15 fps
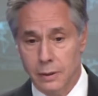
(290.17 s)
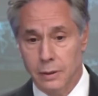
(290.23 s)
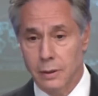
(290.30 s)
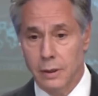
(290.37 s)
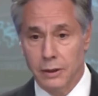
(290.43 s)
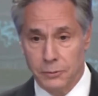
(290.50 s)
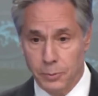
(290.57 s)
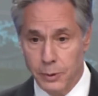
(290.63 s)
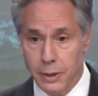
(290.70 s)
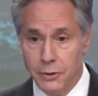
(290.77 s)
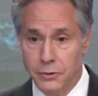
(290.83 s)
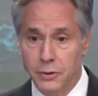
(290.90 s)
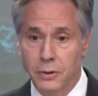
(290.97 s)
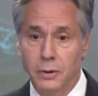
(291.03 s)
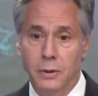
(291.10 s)
an
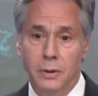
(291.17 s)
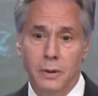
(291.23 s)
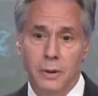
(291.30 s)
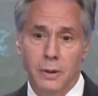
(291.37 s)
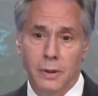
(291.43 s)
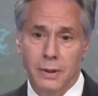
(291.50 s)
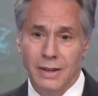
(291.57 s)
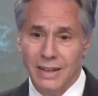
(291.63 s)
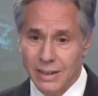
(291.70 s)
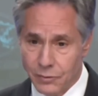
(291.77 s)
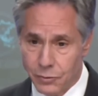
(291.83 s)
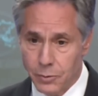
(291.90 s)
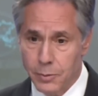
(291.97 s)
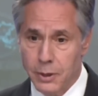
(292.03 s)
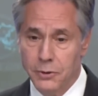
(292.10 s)
explanation,
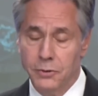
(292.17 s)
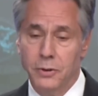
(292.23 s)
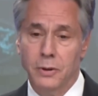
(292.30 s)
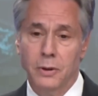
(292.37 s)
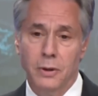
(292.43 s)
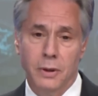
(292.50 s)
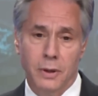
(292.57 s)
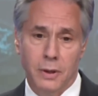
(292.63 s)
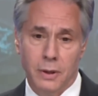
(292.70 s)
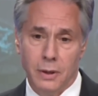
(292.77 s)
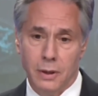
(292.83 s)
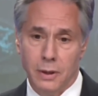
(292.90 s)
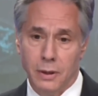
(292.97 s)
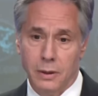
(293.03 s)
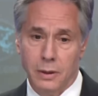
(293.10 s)
information
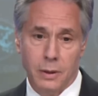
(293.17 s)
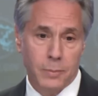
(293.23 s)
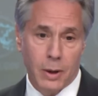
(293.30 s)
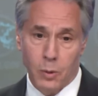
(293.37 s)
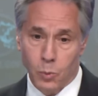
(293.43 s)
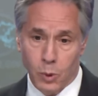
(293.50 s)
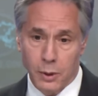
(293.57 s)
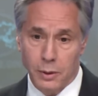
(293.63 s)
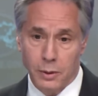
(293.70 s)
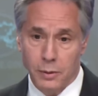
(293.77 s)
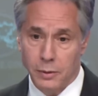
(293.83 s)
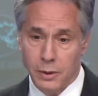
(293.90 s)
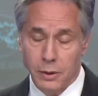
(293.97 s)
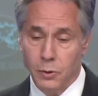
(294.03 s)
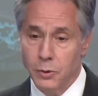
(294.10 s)
about what
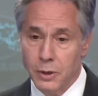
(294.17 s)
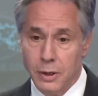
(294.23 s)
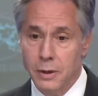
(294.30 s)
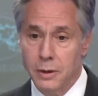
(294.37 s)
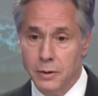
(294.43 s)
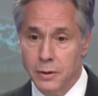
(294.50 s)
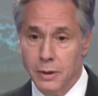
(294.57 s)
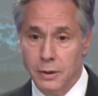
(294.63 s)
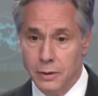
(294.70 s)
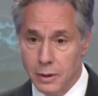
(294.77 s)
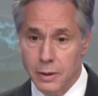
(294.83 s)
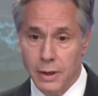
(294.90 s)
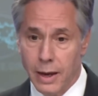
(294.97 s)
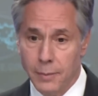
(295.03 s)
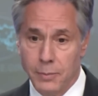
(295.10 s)
did or
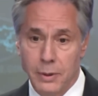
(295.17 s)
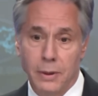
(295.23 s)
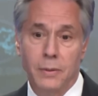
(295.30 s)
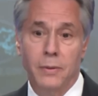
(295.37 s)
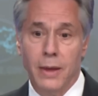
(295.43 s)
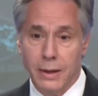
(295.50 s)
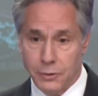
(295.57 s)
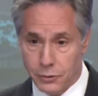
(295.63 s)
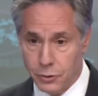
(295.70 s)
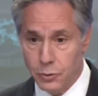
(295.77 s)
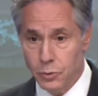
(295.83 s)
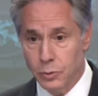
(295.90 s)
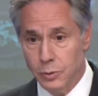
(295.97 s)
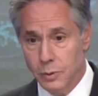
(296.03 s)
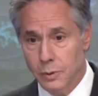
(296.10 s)
didn't happen. That
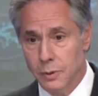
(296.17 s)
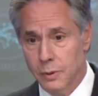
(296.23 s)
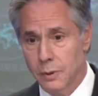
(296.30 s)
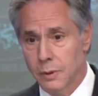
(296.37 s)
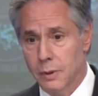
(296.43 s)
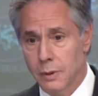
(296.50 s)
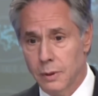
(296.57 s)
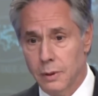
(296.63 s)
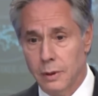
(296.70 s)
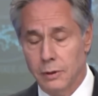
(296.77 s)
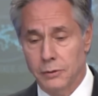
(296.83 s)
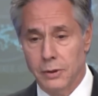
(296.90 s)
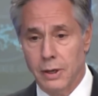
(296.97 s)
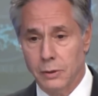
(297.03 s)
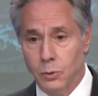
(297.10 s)
too is
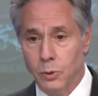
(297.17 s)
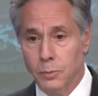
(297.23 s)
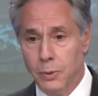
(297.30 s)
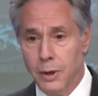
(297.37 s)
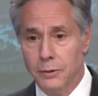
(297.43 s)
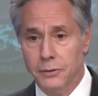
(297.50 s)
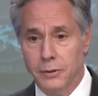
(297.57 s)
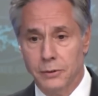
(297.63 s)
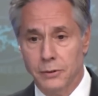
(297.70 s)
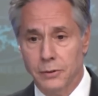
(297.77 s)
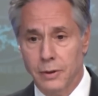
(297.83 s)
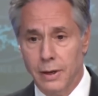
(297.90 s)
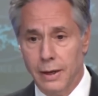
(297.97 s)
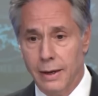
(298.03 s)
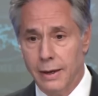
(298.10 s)
an ongoing process.
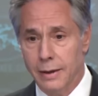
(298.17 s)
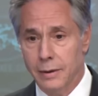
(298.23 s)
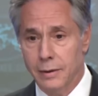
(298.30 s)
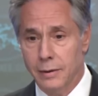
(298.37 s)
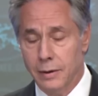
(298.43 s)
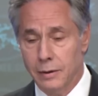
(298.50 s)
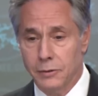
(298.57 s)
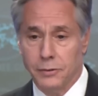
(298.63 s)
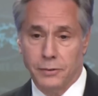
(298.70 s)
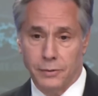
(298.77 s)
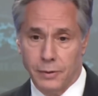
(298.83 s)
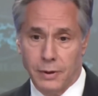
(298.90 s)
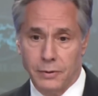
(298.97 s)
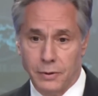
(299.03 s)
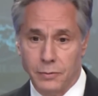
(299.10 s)
And it's,
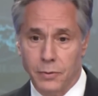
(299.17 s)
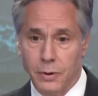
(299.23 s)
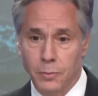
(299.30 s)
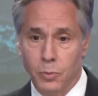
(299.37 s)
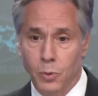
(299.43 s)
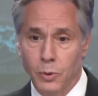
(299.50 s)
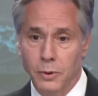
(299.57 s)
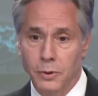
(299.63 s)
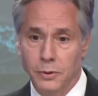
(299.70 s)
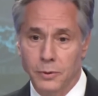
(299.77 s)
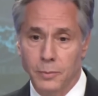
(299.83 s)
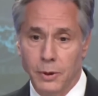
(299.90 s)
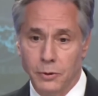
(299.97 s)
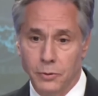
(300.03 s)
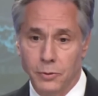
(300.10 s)
I think, very important to
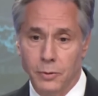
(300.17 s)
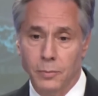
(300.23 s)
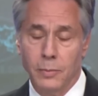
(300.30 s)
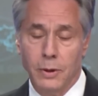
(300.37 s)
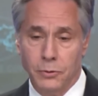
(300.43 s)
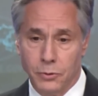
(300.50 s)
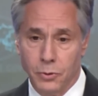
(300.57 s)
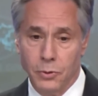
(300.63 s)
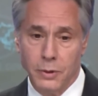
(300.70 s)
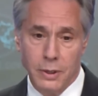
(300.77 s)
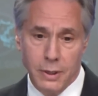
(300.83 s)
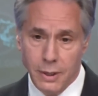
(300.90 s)
make sure that